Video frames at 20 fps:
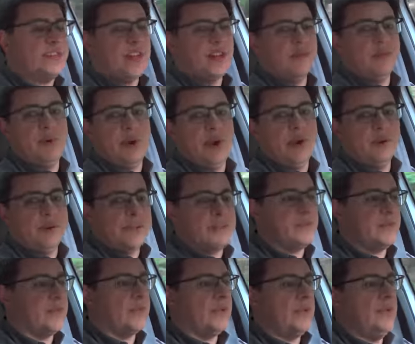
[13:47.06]
set of priorities
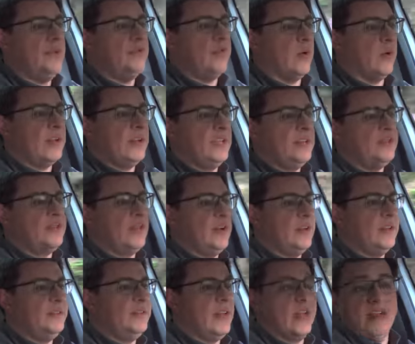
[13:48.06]
for the Q4
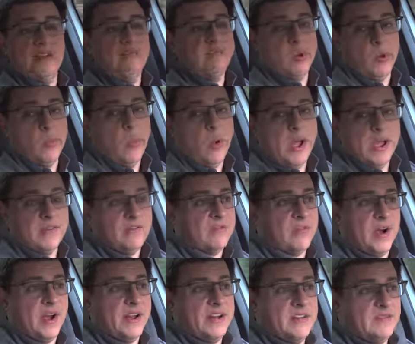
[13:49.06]
e-tron than a wide
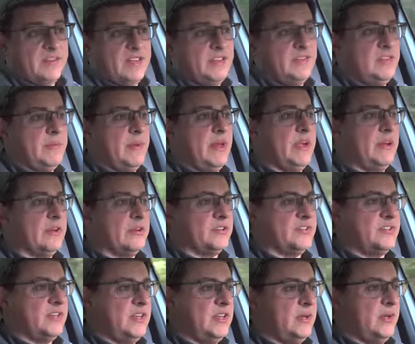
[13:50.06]
variety of EV makers
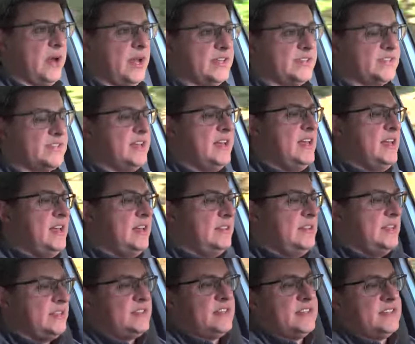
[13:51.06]
in the US.
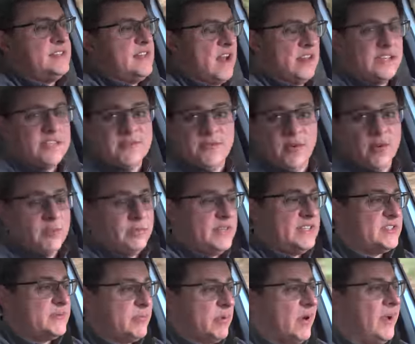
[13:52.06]
This is not as firmly
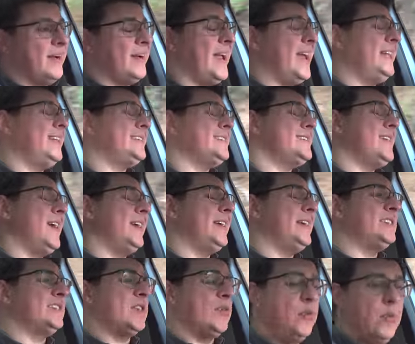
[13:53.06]
sprung and it's not
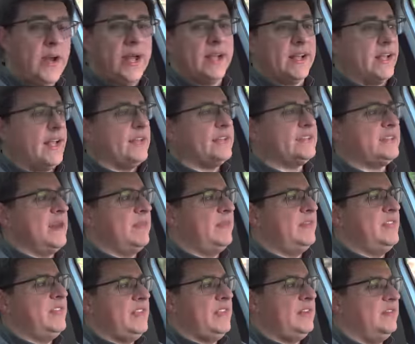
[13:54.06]
as quick as some
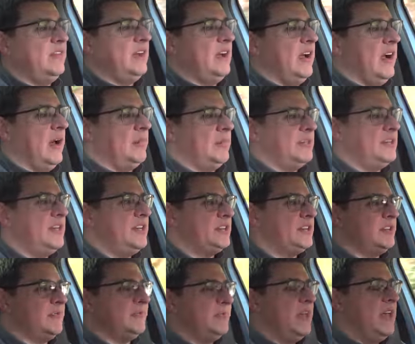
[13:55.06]
of the EV
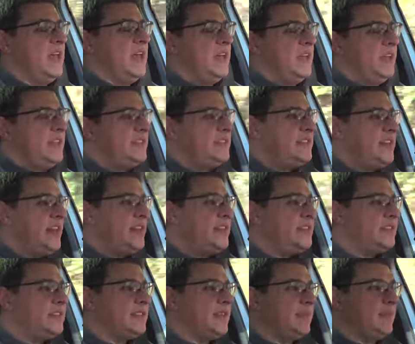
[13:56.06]
competition. Instead,
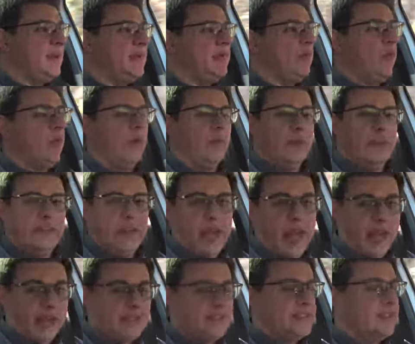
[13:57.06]
this is a bit more
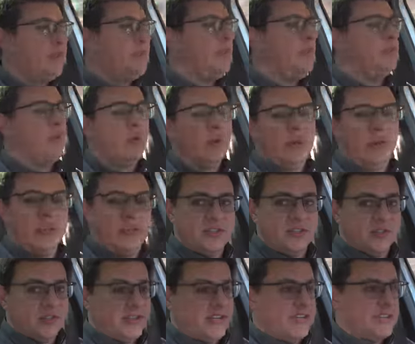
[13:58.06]
relaxed, a bit more
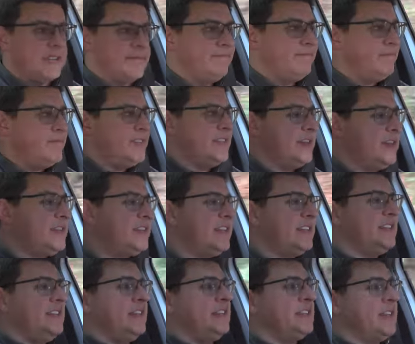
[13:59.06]
luxurious. 0 to
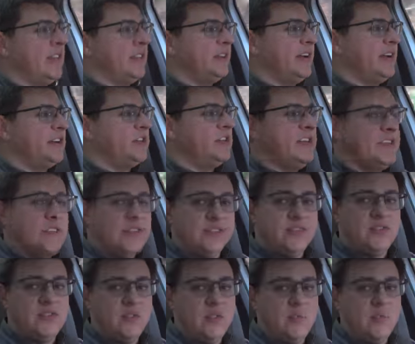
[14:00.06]
60 acceleration in
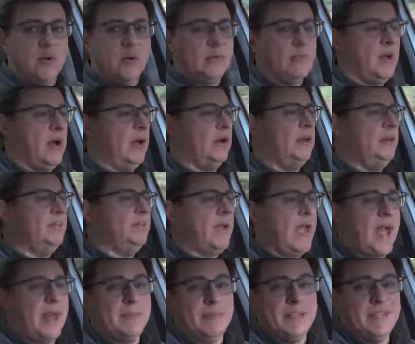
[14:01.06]
this dual motor model
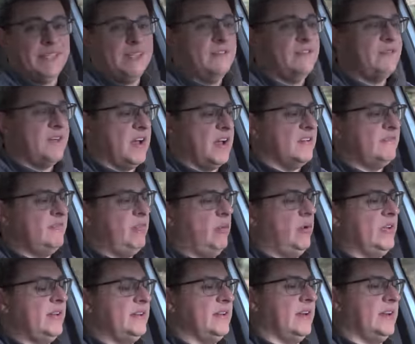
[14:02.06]
happened in
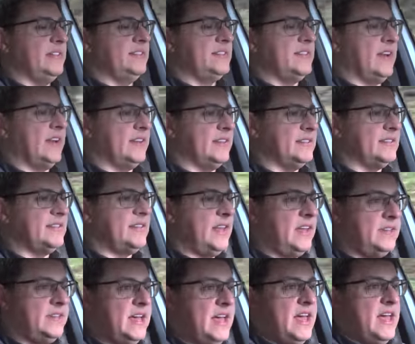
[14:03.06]
5.9 seconds.
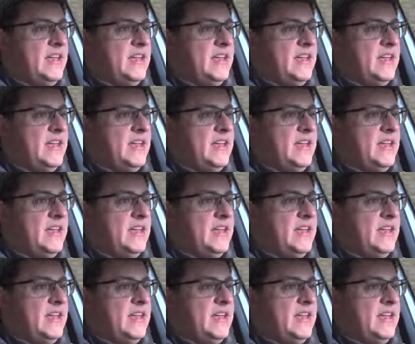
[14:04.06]
And